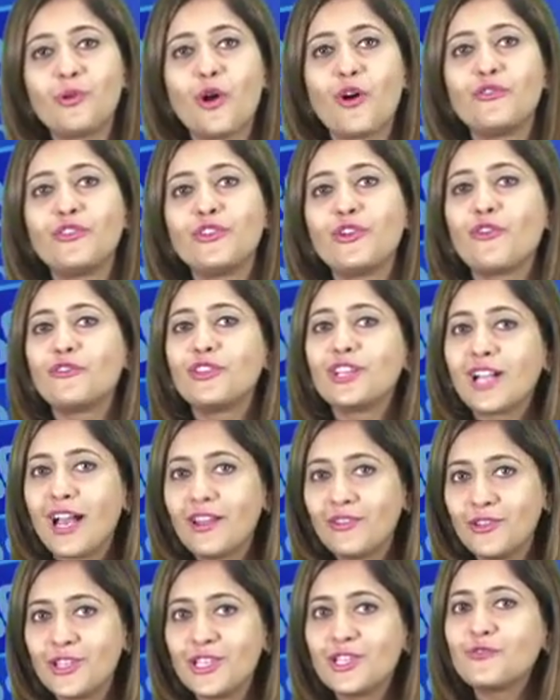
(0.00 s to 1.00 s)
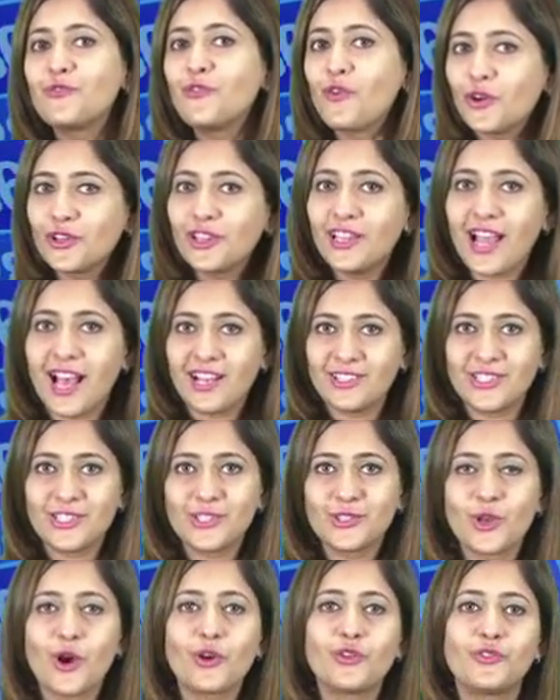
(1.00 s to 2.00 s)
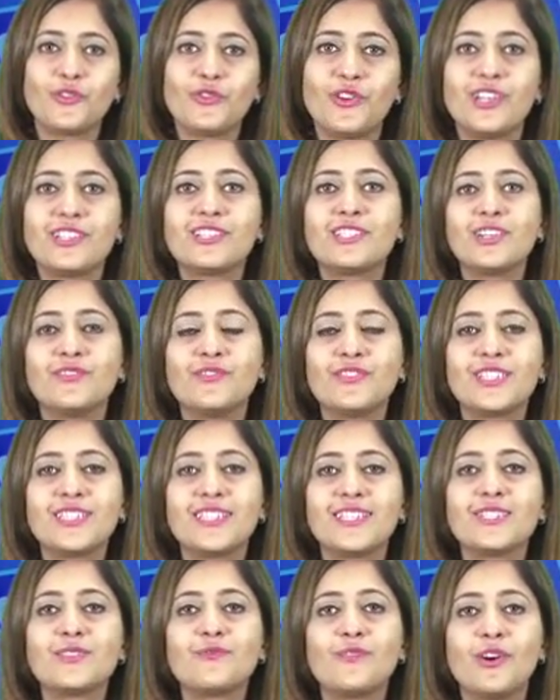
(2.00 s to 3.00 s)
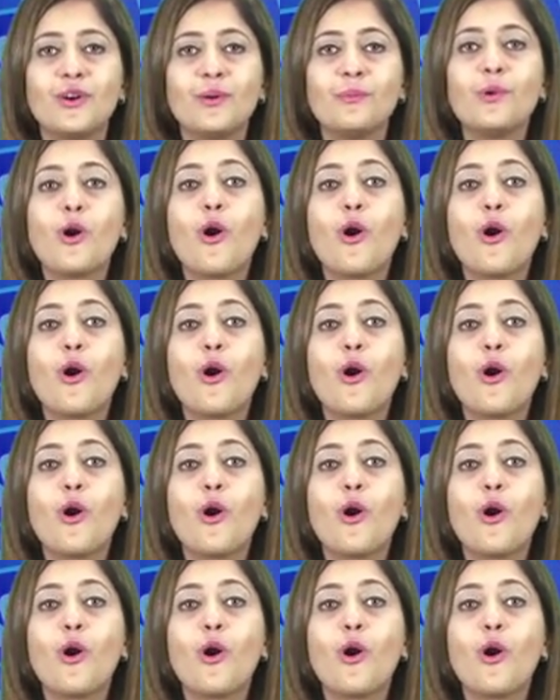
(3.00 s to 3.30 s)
profit of the country's fourth largest software services firm